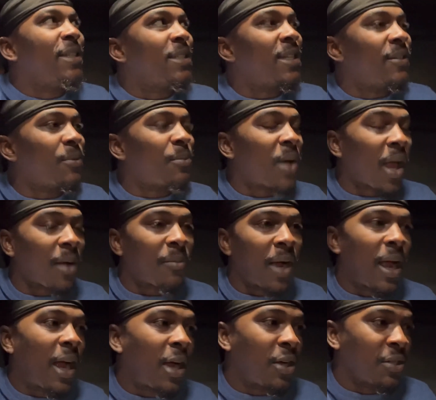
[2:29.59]
giving back my
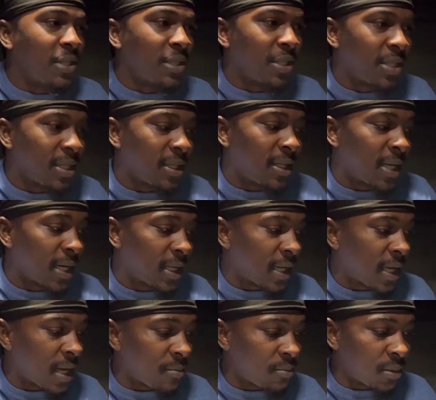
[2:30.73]
house and shit like
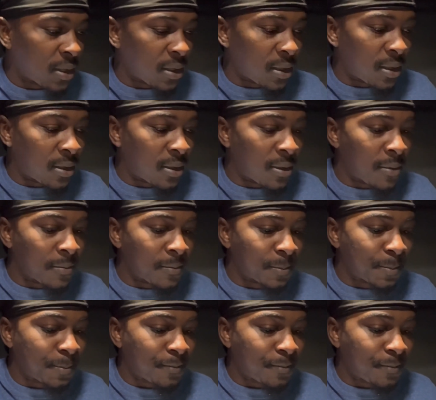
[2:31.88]
that but um